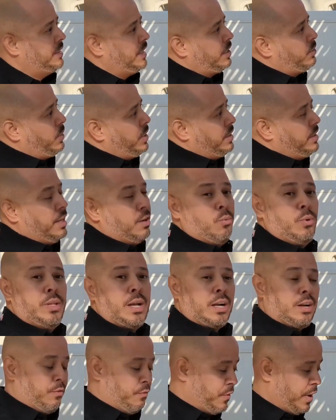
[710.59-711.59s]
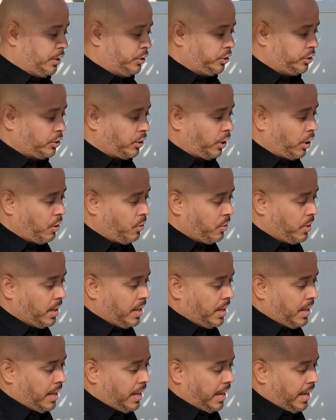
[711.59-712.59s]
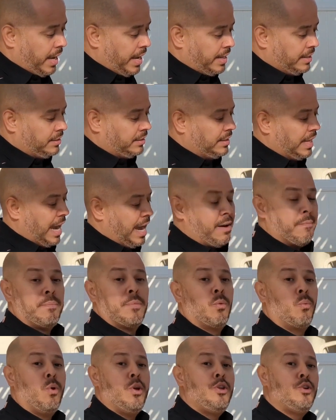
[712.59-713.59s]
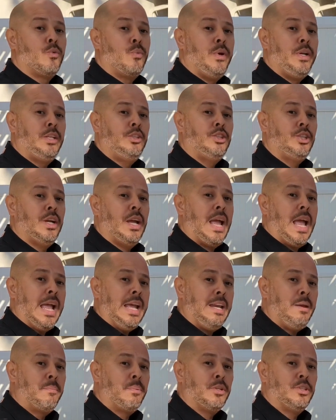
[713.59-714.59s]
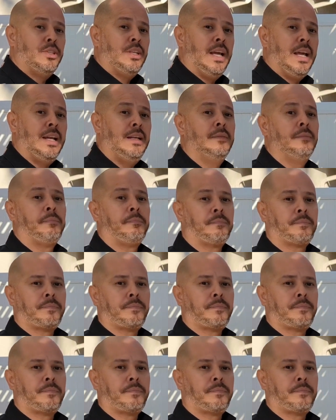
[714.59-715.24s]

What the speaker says: The great thing with a conventional loan is that when you reach 80%